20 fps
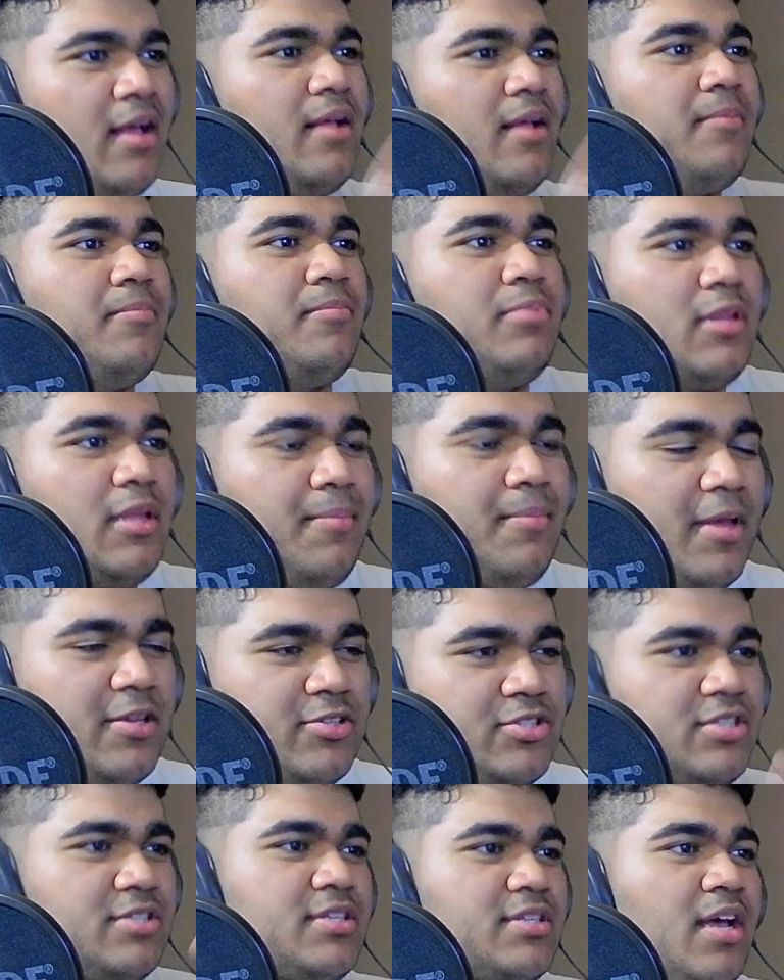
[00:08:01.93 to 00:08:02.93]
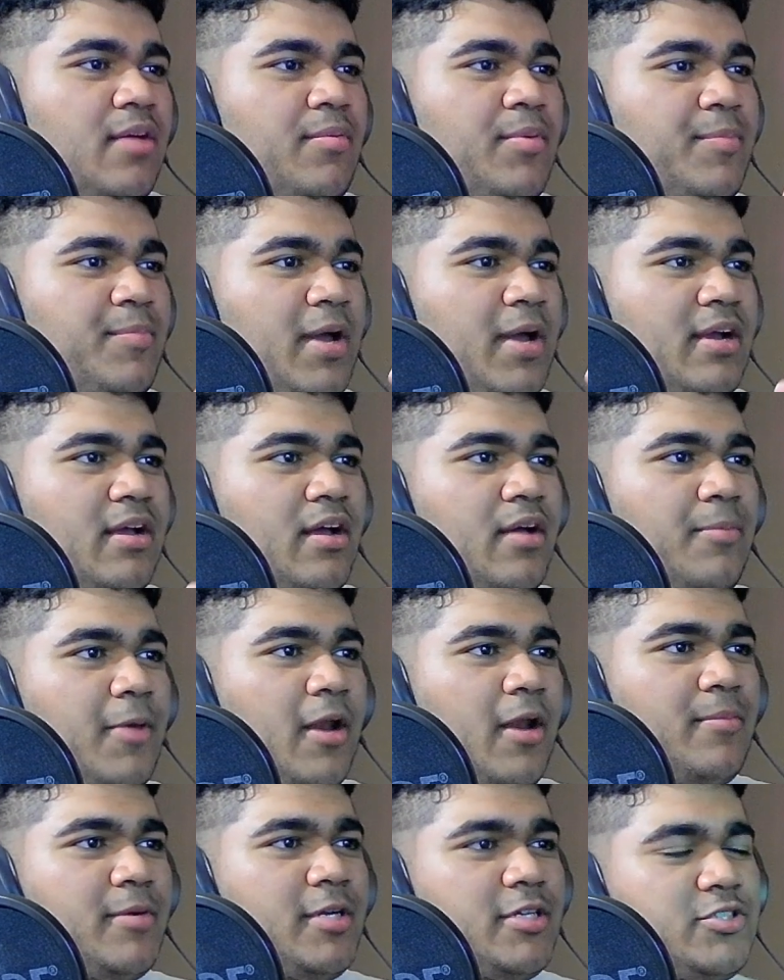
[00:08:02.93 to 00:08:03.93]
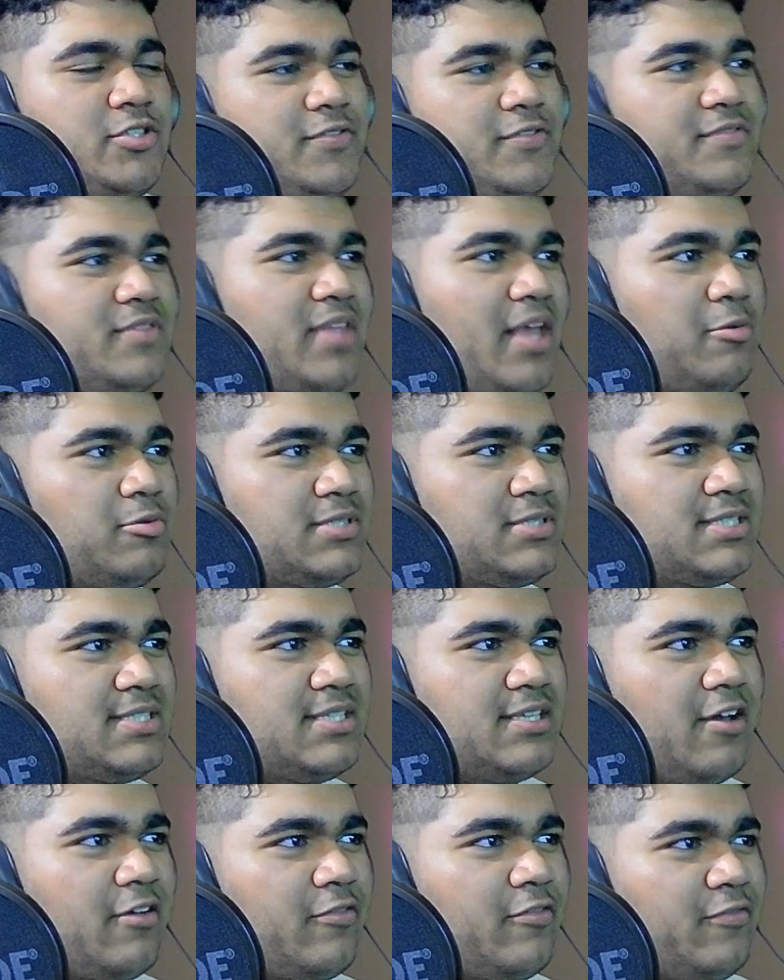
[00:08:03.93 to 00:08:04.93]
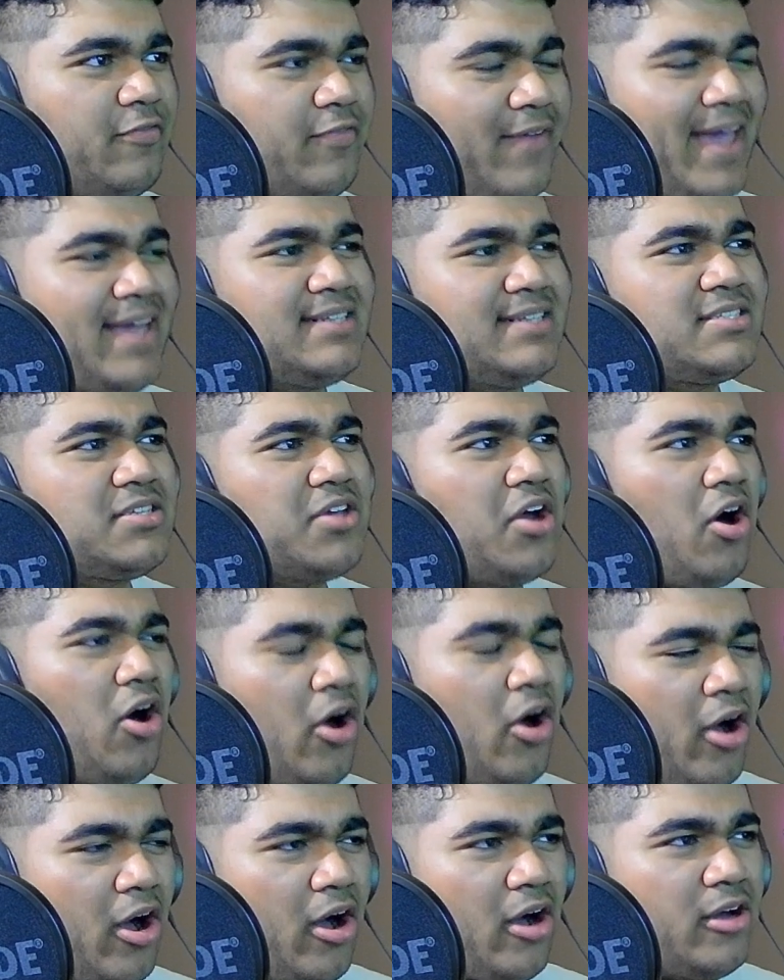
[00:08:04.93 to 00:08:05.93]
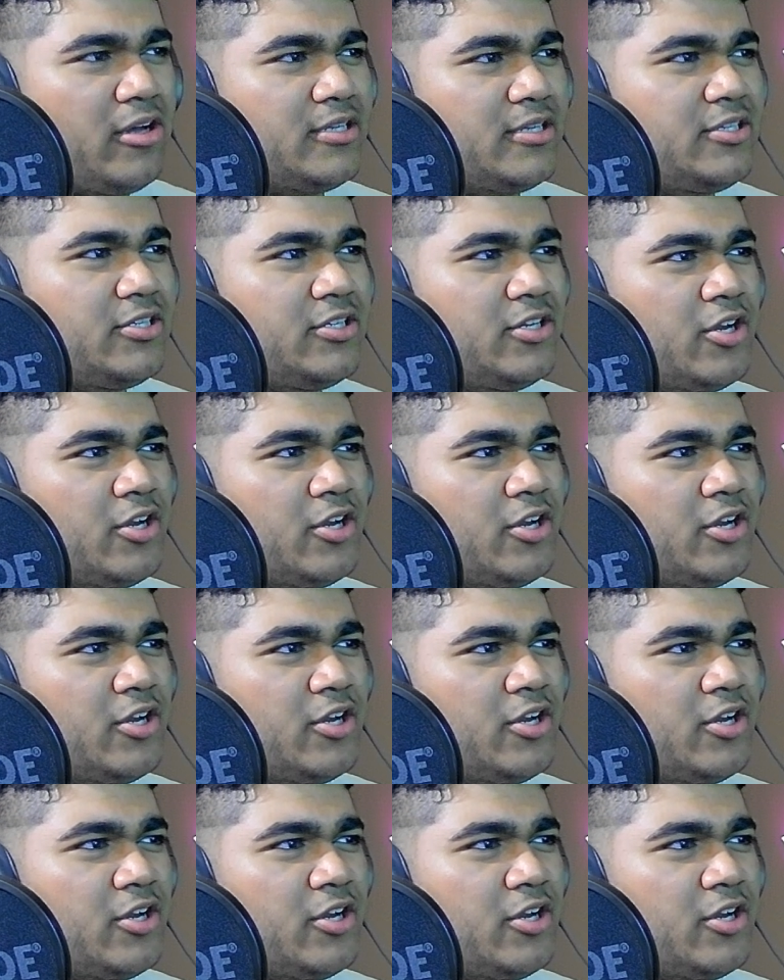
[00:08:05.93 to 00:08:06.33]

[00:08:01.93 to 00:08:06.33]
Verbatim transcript: blip as she's coming back up, and I'm not sure if that was the effect on